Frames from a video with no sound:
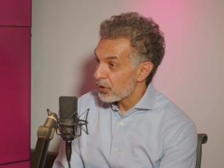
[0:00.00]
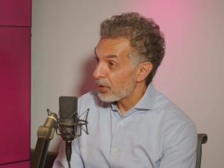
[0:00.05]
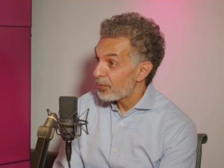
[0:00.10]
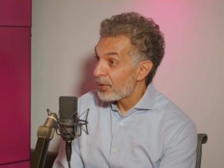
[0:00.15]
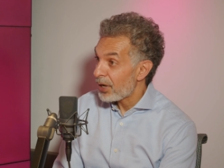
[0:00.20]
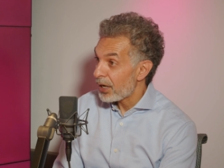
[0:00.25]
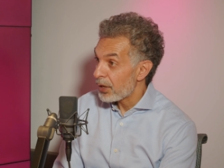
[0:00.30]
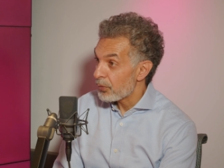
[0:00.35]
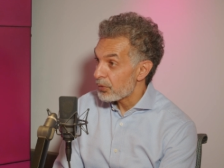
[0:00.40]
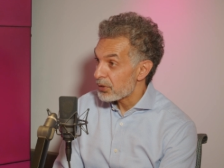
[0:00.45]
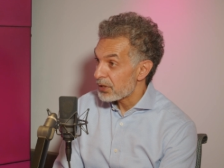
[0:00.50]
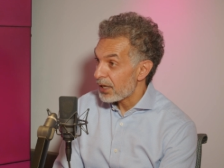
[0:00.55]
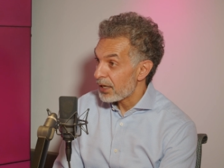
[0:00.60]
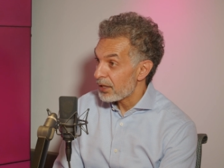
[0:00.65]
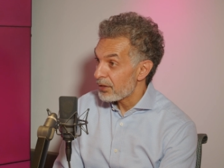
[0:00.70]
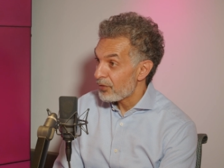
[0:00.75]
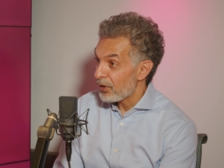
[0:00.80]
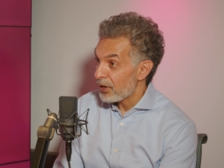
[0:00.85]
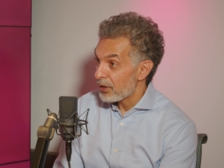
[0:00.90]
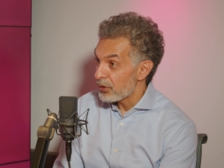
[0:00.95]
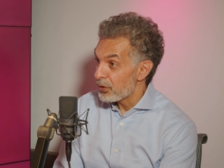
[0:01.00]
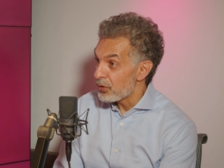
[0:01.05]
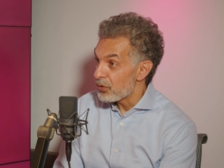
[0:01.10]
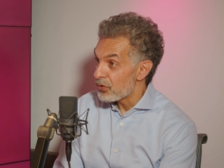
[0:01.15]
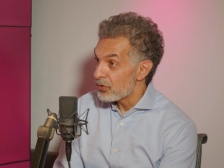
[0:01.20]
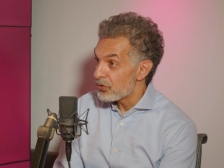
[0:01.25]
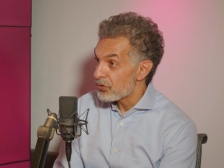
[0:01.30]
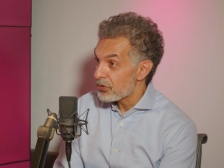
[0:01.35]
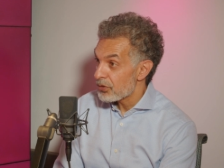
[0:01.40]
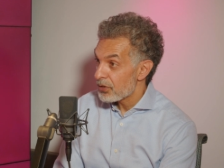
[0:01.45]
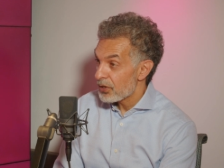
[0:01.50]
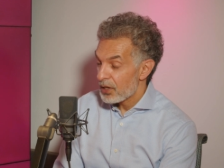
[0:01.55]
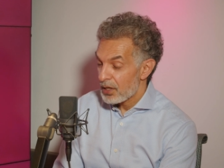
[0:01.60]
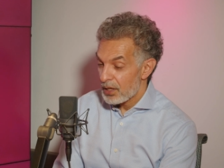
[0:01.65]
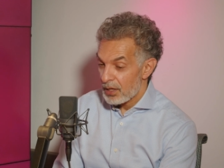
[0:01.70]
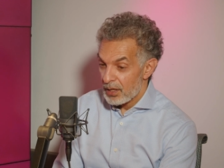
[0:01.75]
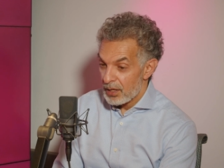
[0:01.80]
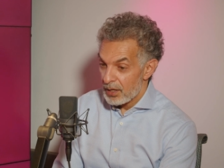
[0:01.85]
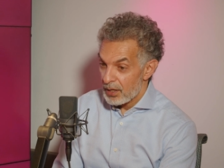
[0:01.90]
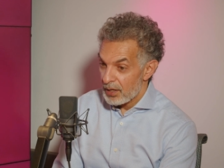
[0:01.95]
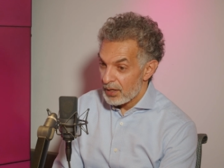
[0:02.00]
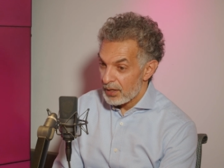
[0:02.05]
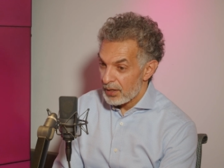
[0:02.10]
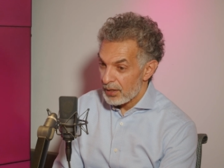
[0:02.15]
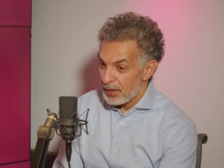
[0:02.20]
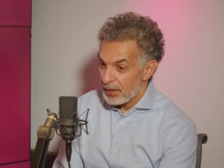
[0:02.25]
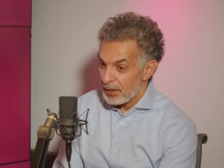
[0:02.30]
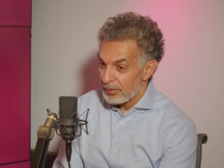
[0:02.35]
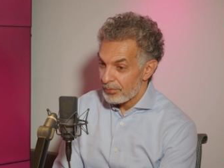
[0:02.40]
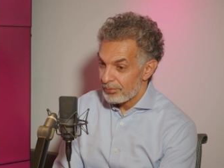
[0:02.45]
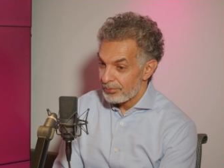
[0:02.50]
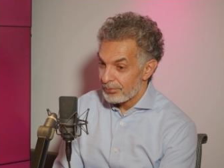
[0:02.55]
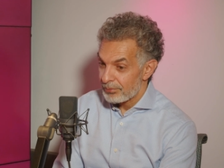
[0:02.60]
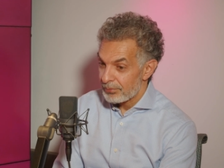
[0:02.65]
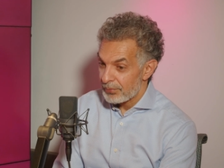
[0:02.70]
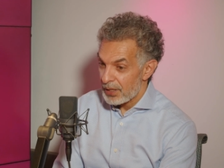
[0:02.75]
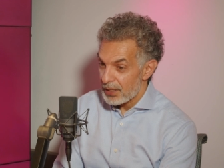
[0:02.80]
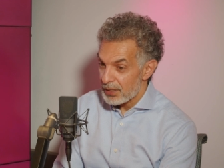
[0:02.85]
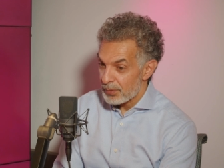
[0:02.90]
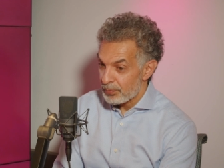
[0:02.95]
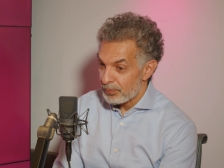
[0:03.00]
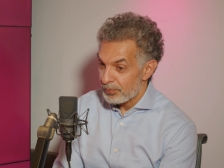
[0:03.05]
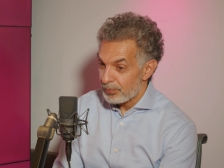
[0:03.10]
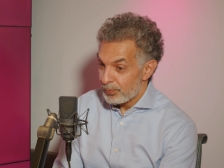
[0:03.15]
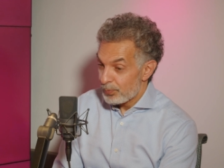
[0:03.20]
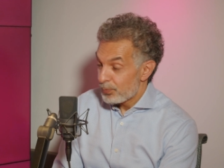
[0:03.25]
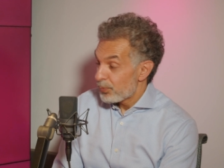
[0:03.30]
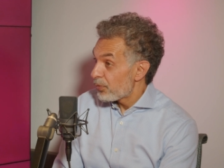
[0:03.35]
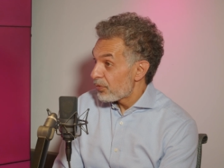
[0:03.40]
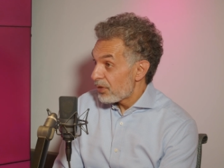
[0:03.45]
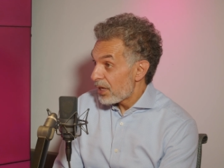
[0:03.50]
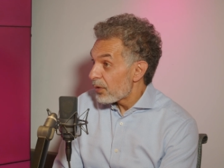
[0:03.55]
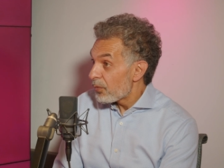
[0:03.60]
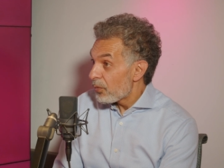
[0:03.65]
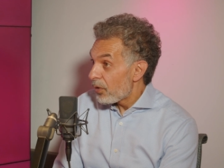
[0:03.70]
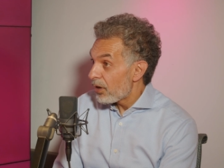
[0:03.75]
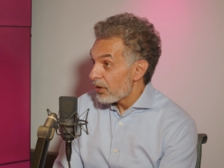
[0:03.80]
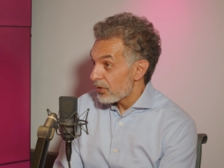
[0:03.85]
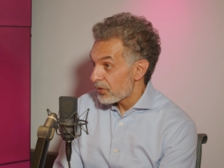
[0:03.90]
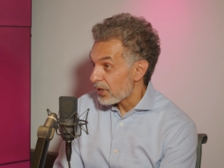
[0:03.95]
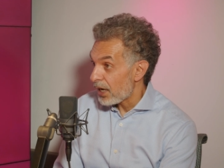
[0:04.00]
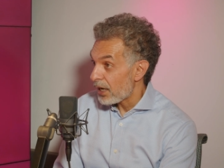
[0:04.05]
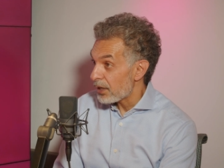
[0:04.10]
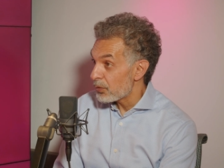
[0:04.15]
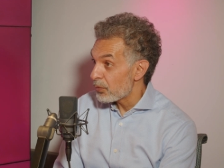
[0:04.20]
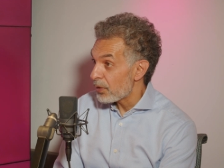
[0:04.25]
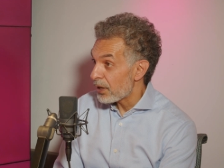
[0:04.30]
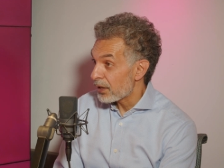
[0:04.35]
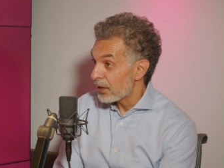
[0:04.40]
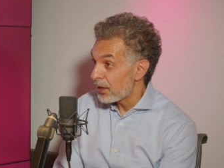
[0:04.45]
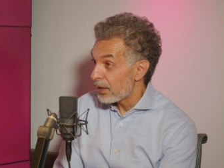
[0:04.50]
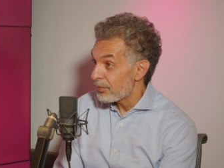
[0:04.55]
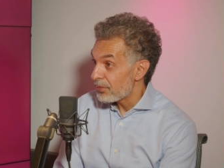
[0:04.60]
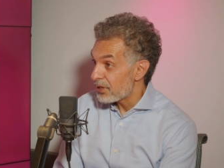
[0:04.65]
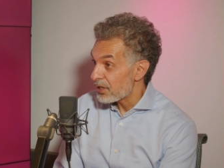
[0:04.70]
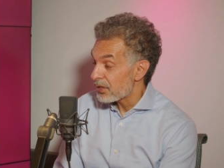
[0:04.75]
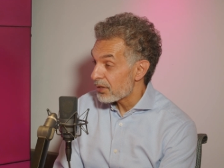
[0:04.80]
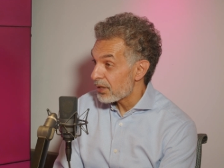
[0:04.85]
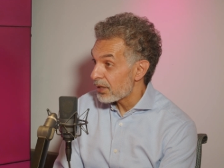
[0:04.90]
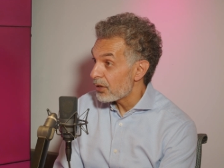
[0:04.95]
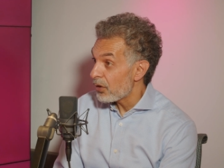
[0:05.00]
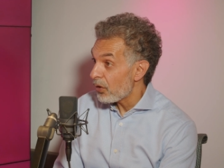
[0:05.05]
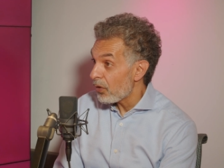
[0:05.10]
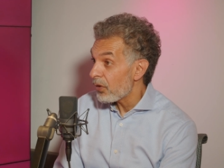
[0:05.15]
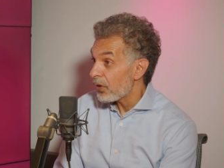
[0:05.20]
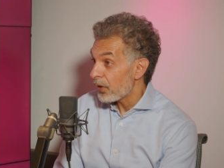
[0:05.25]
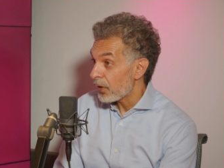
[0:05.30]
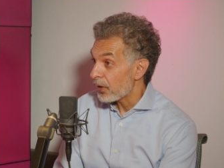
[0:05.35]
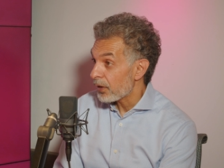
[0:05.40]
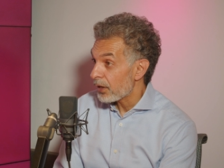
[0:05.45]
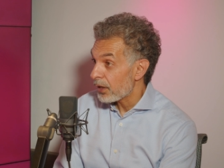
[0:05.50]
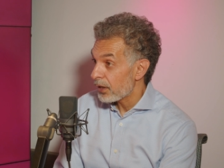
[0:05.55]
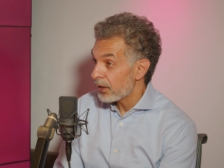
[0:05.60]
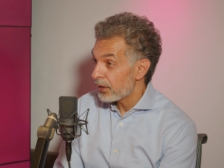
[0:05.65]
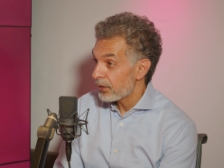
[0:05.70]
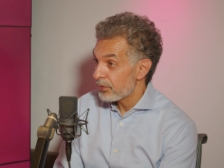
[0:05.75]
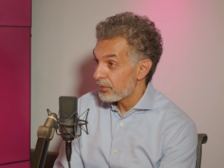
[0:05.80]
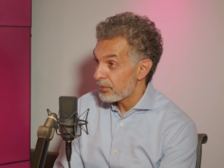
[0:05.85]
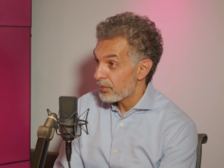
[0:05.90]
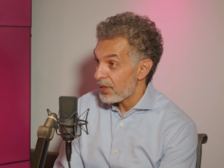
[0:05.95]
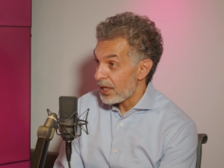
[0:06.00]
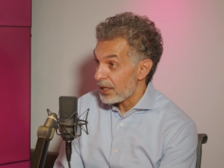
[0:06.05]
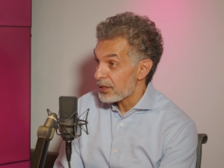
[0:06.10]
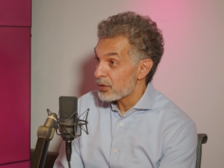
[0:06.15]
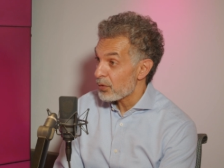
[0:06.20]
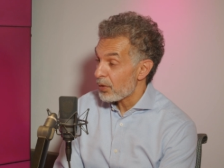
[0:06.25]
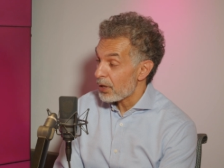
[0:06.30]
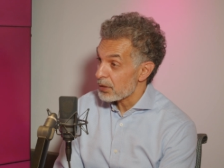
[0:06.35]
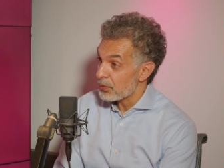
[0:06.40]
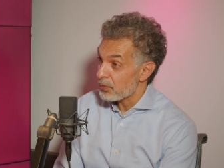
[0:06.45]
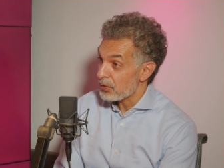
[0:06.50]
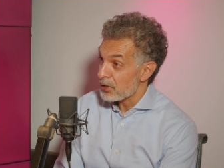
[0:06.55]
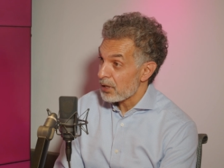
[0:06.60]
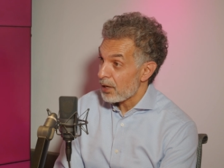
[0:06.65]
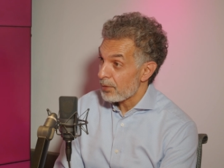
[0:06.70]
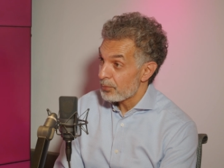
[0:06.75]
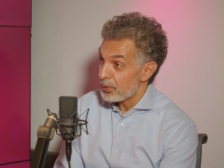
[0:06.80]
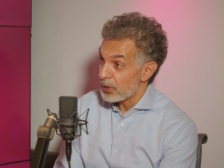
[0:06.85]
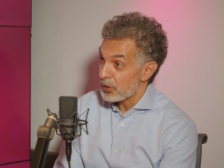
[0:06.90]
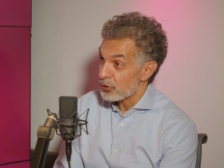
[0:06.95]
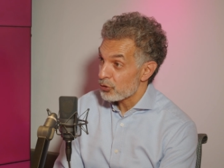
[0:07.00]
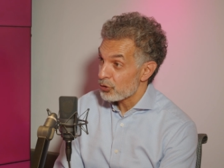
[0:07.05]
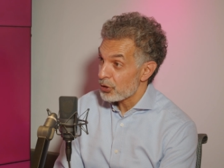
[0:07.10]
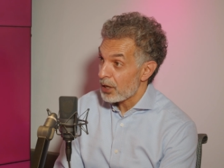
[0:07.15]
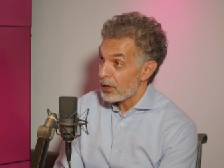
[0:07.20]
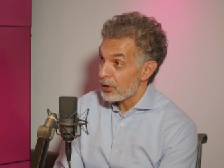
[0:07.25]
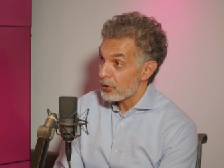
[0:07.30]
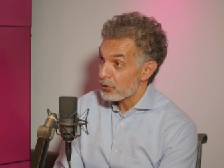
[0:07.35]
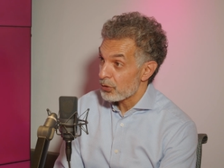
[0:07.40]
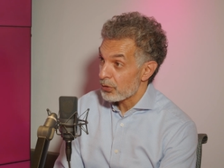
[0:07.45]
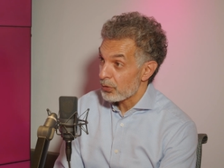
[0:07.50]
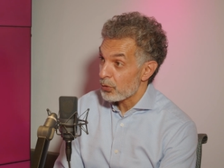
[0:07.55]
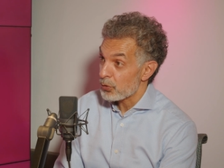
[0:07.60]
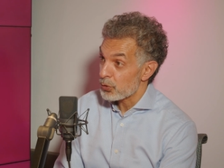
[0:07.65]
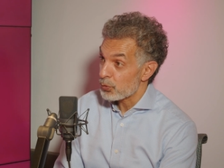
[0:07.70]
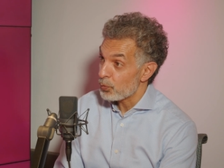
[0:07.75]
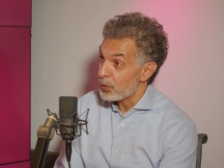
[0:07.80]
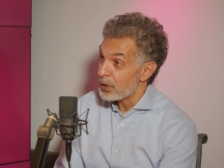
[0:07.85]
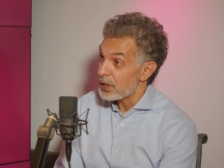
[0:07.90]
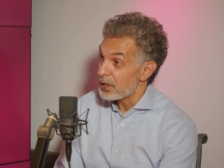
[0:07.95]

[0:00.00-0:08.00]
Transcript: Waqsa Pai, who was the head of our news, his thing was, how do I keep this thing going? And that to us was our biggest challenge in those